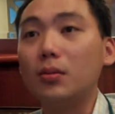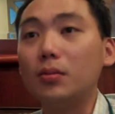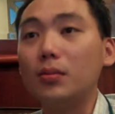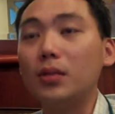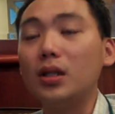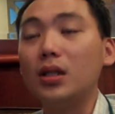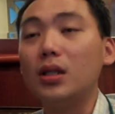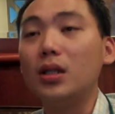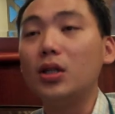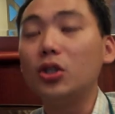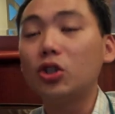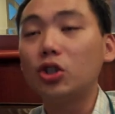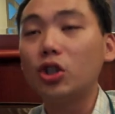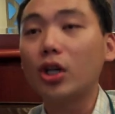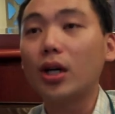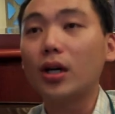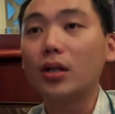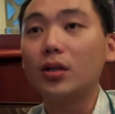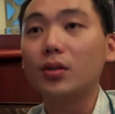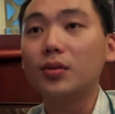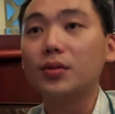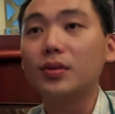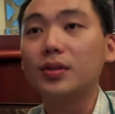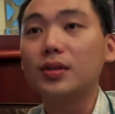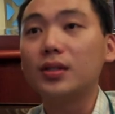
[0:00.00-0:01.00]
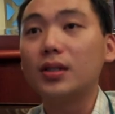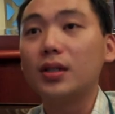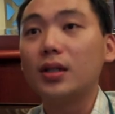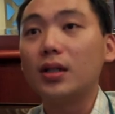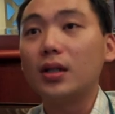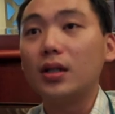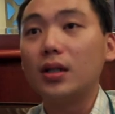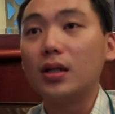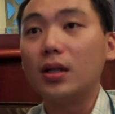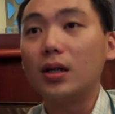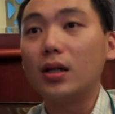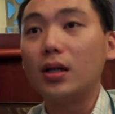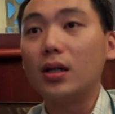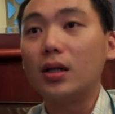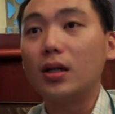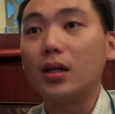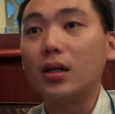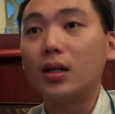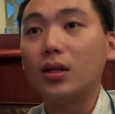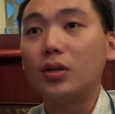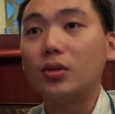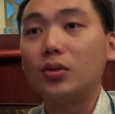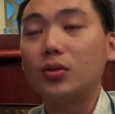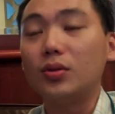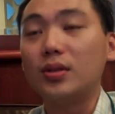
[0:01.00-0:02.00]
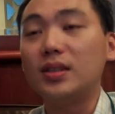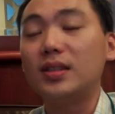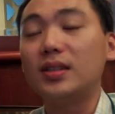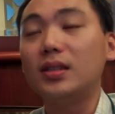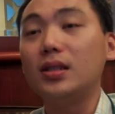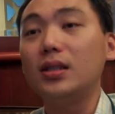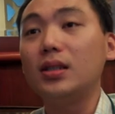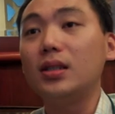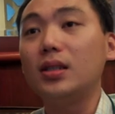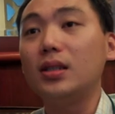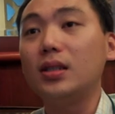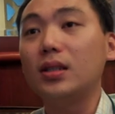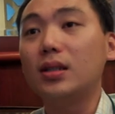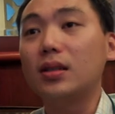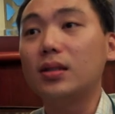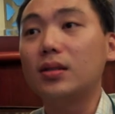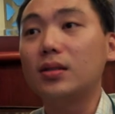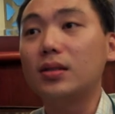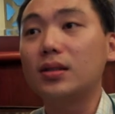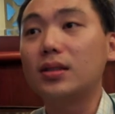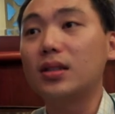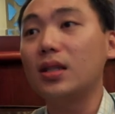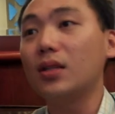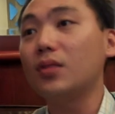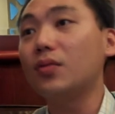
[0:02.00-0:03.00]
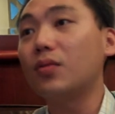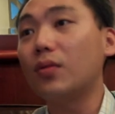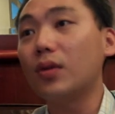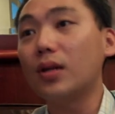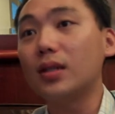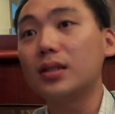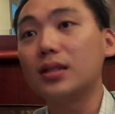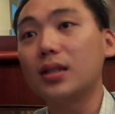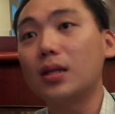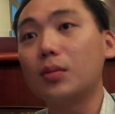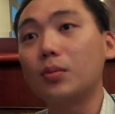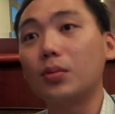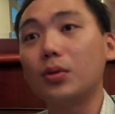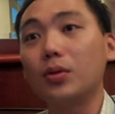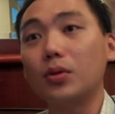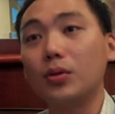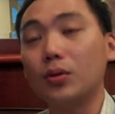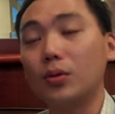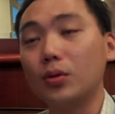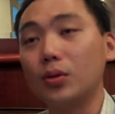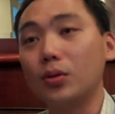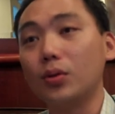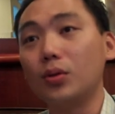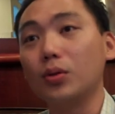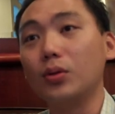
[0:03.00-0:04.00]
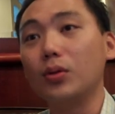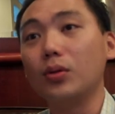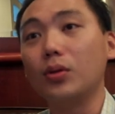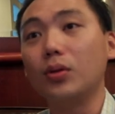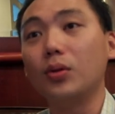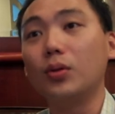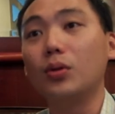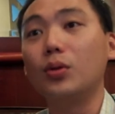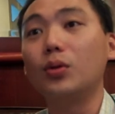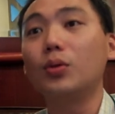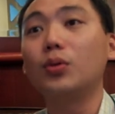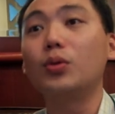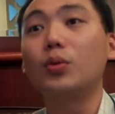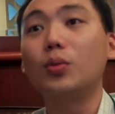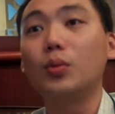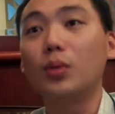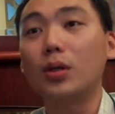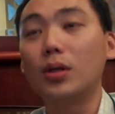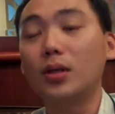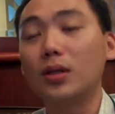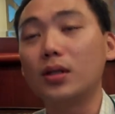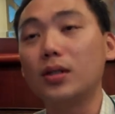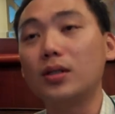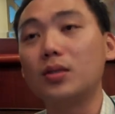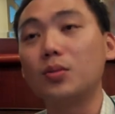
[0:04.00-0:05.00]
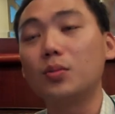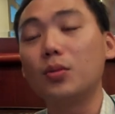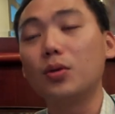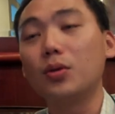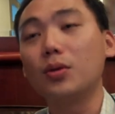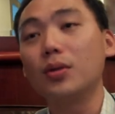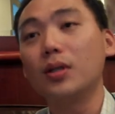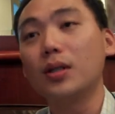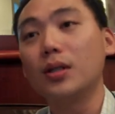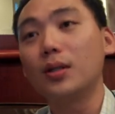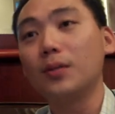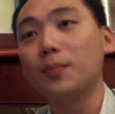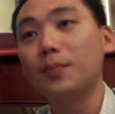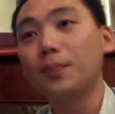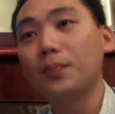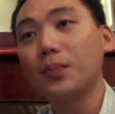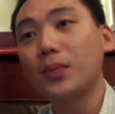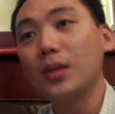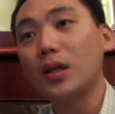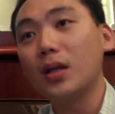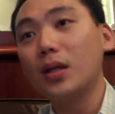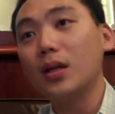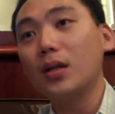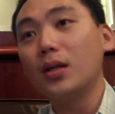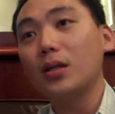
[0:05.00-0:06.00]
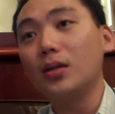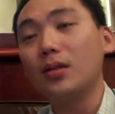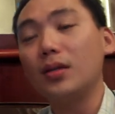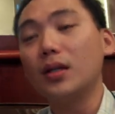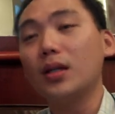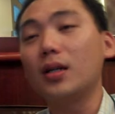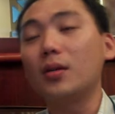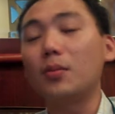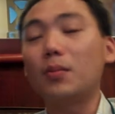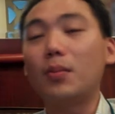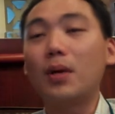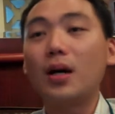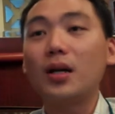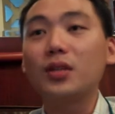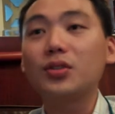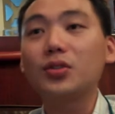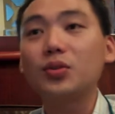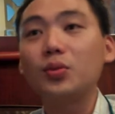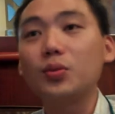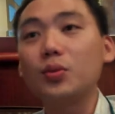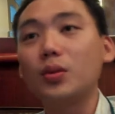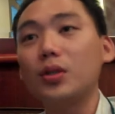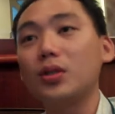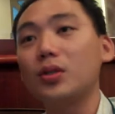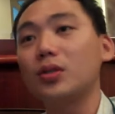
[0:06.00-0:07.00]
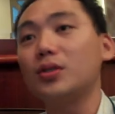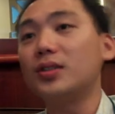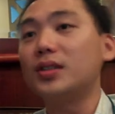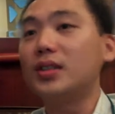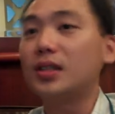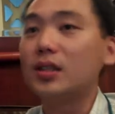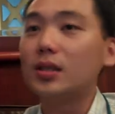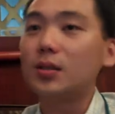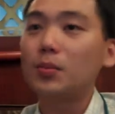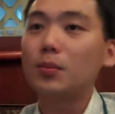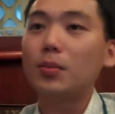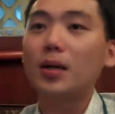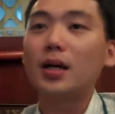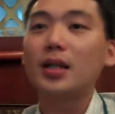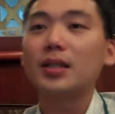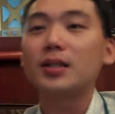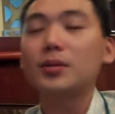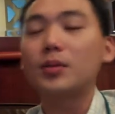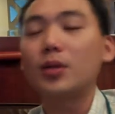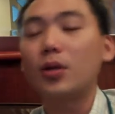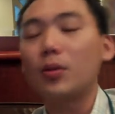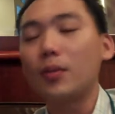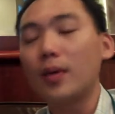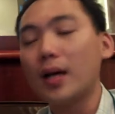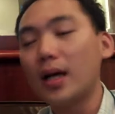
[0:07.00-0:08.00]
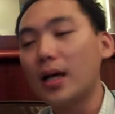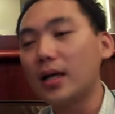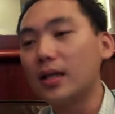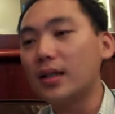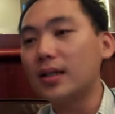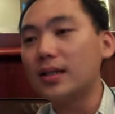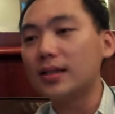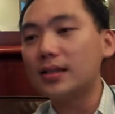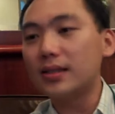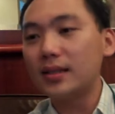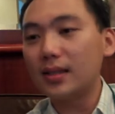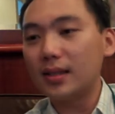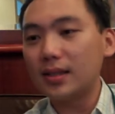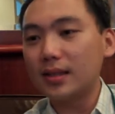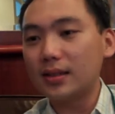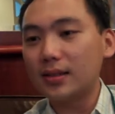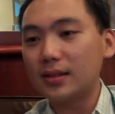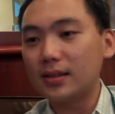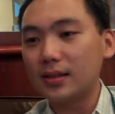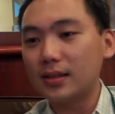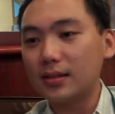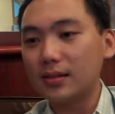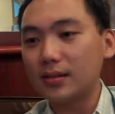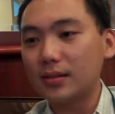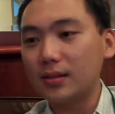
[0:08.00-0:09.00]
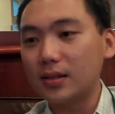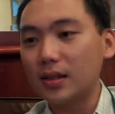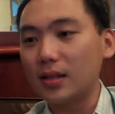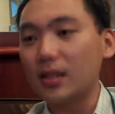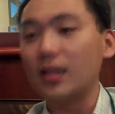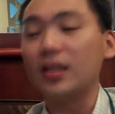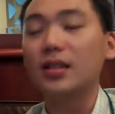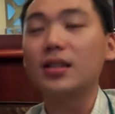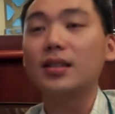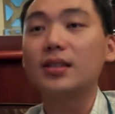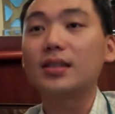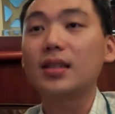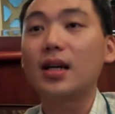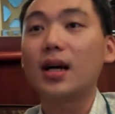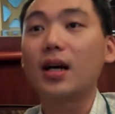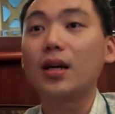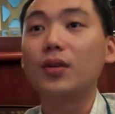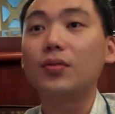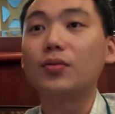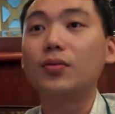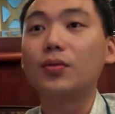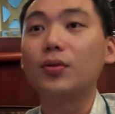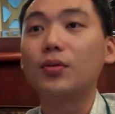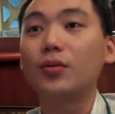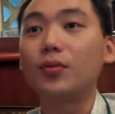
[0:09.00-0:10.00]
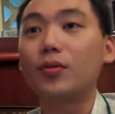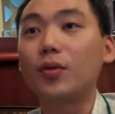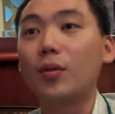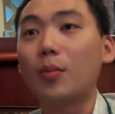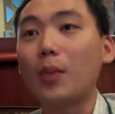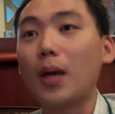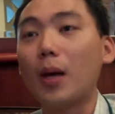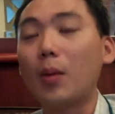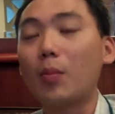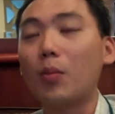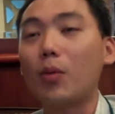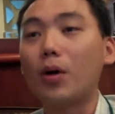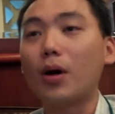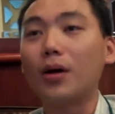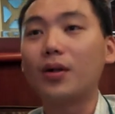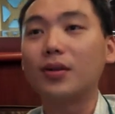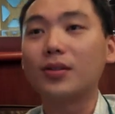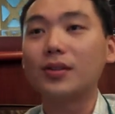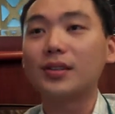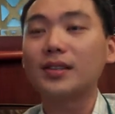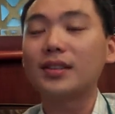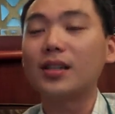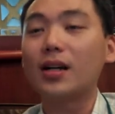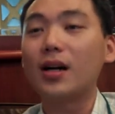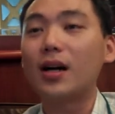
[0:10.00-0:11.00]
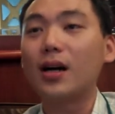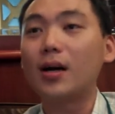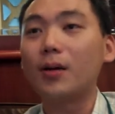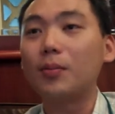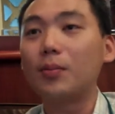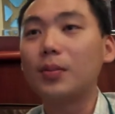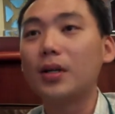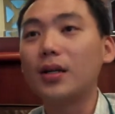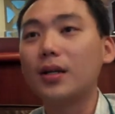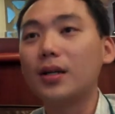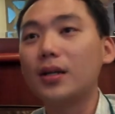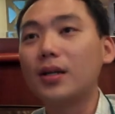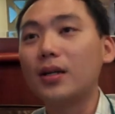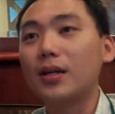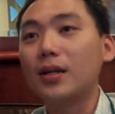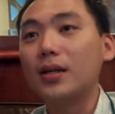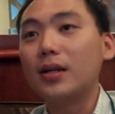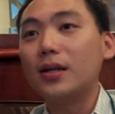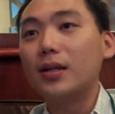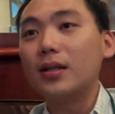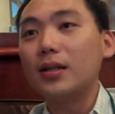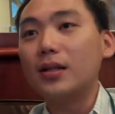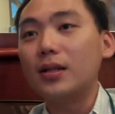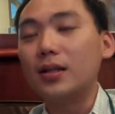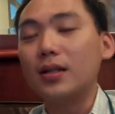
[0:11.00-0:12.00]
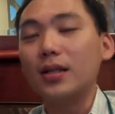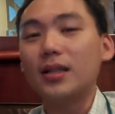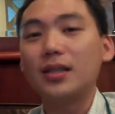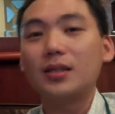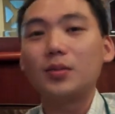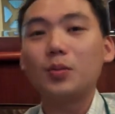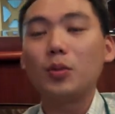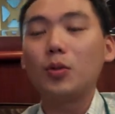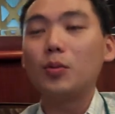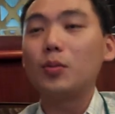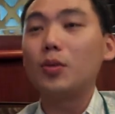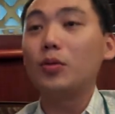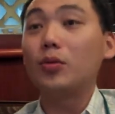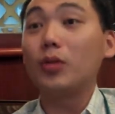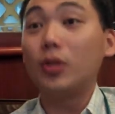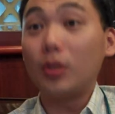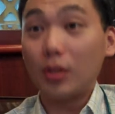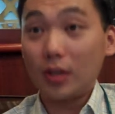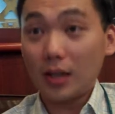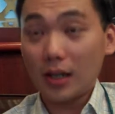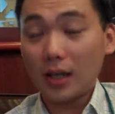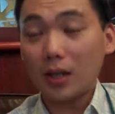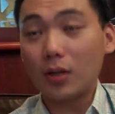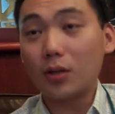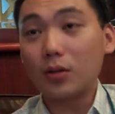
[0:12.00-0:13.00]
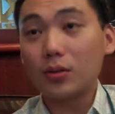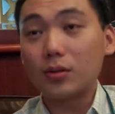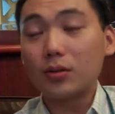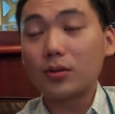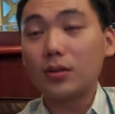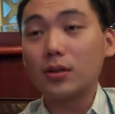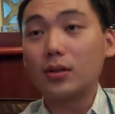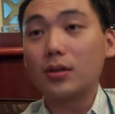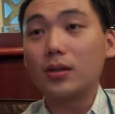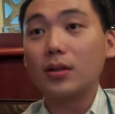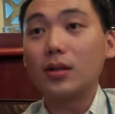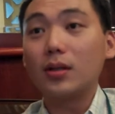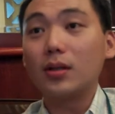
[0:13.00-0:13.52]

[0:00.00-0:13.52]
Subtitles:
media channels to see, say for example, you go to work this morning. You take a bus to work, you see a bus stop ad that says the latest iPhone from M1 or StarHub. The next moment when you get onto